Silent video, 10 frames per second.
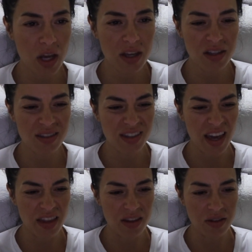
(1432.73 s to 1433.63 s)
I could
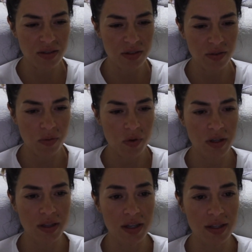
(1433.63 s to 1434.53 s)
scan those if I
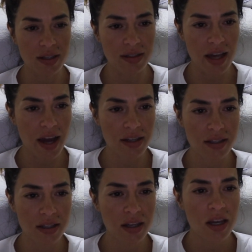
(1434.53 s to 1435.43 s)
wanted the exact